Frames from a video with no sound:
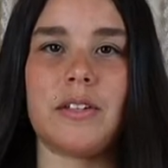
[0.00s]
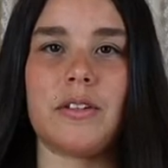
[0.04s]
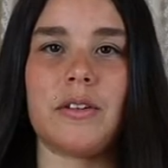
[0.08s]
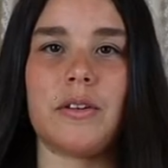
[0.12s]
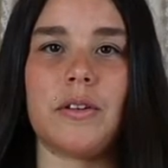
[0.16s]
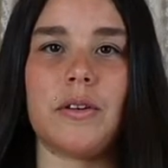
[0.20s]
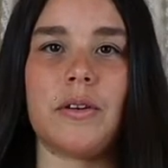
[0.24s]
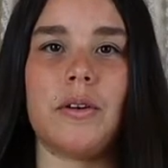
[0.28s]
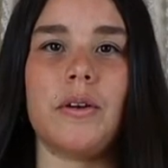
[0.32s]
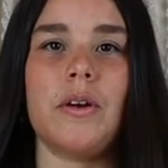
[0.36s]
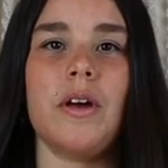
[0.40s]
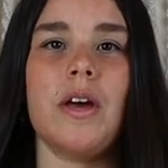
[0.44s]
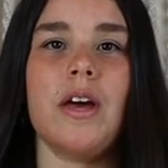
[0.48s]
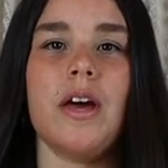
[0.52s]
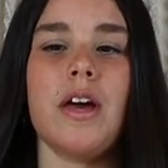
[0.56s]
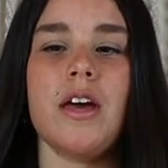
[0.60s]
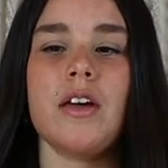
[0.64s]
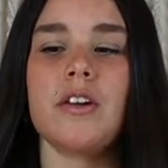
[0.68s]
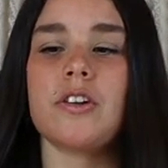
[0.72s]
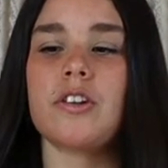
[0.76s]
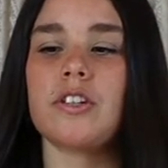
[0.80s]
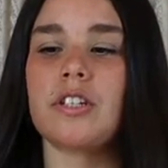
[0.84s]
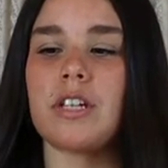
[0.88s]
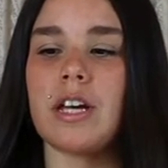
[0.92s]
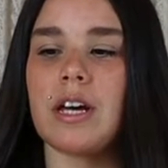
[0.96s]
to
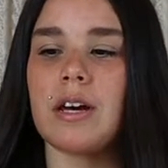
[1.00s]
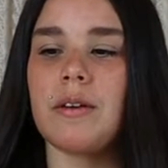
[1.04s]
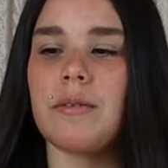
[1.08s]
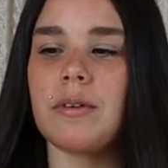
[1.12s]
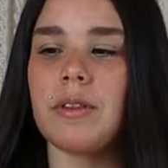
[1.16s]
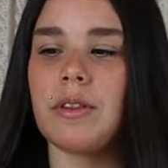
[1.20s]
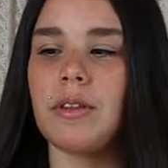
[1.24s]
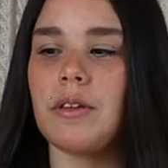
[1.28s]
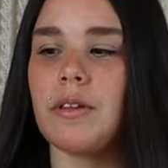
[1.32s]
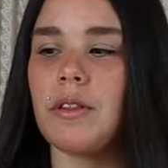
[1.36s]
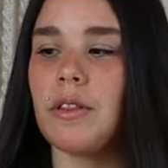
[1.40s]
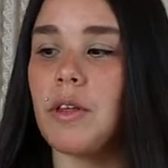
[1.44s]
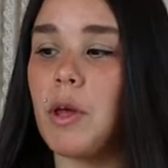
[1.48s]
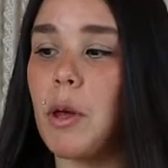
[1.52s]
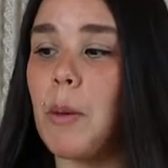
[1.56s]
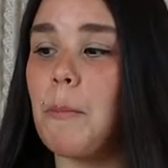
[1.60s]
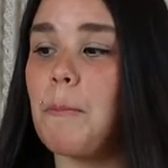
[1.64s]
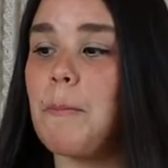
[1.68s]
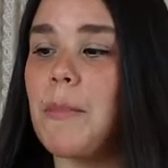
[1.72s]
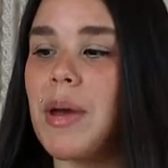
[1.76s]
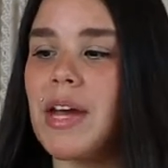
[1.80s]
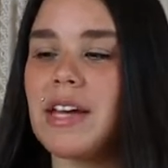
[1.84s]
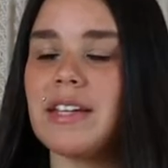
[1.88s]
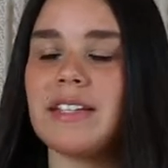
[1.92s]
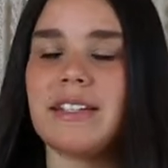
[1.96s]
share with you the
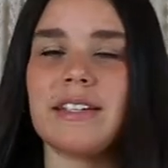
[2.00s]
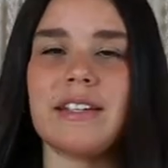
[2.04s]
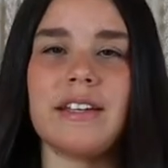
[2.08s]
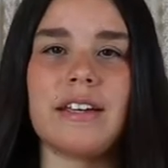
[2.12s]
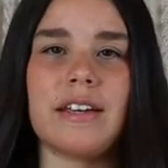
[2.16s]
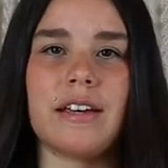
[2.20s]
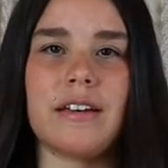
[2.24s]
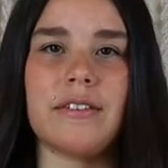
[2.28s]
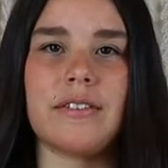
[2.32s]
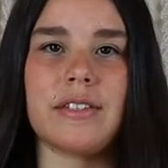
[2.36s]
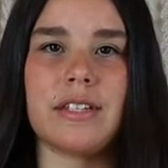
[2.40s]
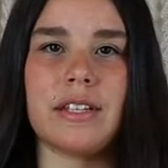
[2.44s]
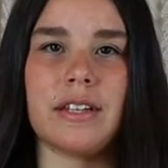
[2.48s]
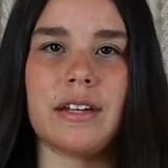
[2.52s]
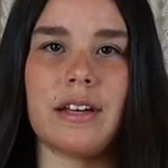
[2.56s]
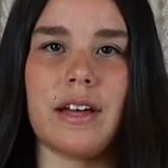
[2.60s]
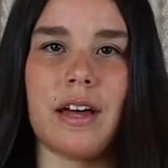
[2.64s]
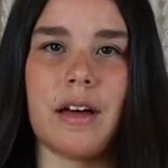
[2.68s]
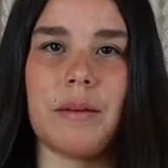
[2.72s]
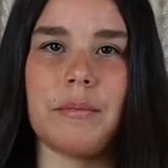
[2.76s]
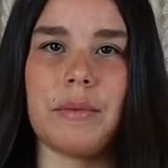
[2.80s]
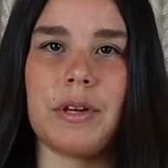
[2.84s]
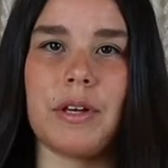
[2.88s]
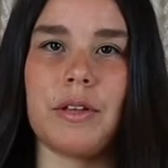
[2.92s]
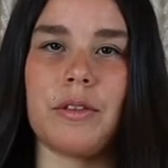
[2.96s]
amazing gifts that are
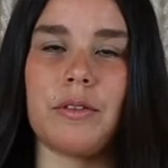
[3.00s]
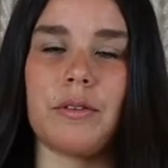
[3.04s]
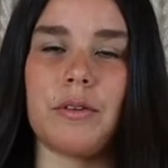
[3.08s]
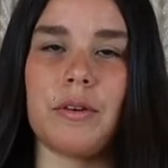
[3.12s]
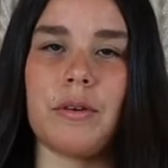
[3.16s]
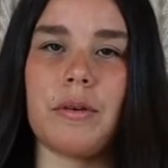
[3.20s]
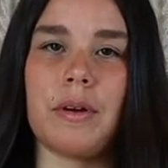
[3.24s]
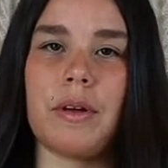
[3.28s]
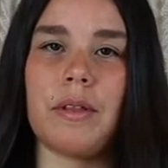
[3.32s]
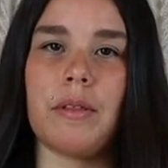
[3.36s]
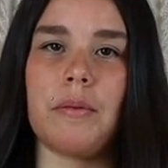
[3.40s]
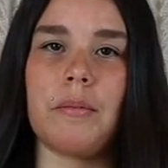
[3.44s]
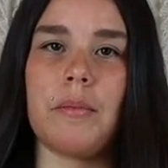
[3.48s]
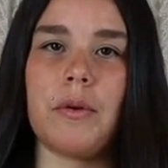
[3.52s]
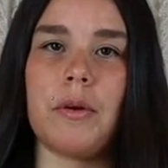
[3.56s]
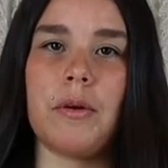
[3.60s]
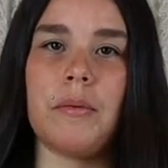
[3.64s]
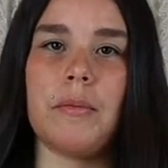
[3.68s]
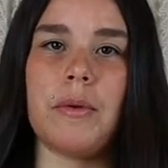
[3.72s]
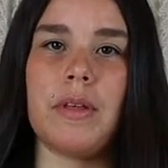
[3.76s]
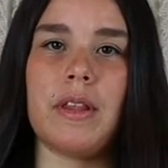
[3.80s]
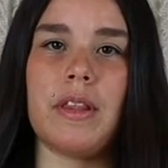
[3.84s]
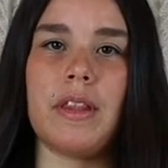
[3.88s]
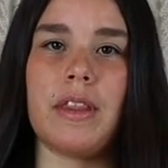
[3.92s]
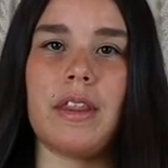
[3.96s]
coming through at the
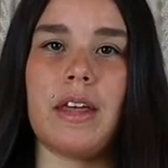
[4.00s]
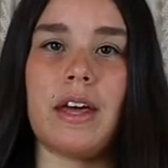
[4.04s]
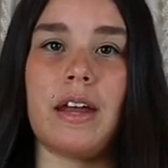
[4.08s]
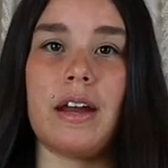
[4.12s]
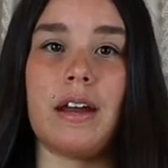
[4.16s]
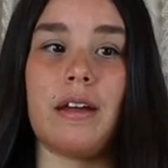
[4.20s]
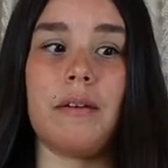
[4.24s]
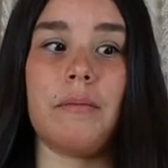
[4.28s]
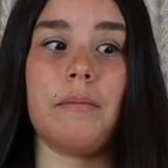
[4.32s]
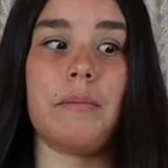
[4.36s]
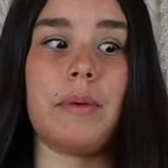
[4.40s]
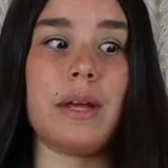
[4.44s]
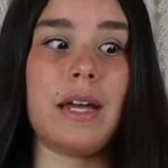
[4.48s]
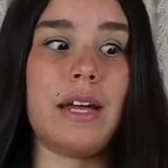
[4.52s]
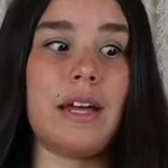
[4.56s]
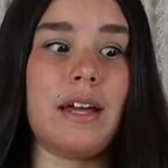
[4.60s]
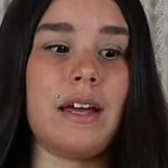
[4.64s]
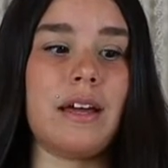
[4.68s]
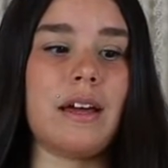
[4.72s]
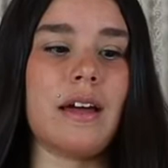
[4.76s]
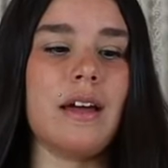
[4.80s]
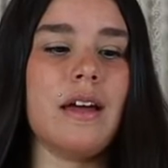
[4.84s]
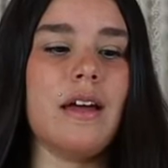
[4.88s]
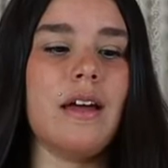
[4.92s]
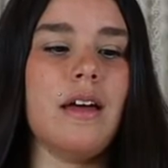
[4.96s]
moment that are
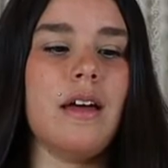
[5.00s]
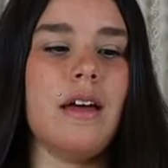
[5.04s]
being